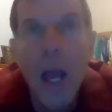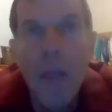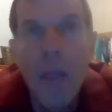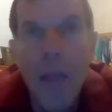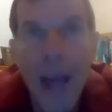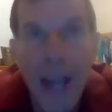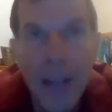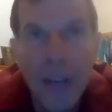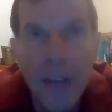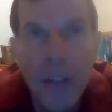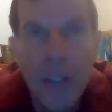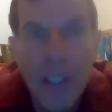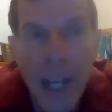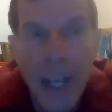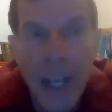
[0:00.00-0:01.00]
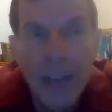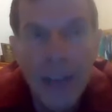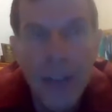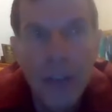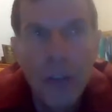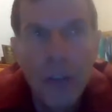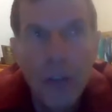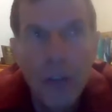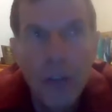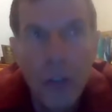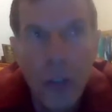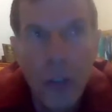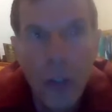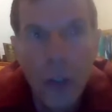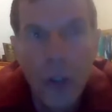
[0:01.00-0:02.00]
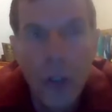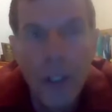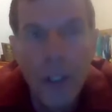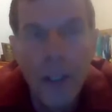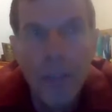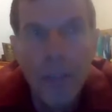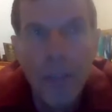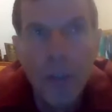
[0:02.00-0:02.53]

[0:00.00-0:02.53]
That's the date that Social Security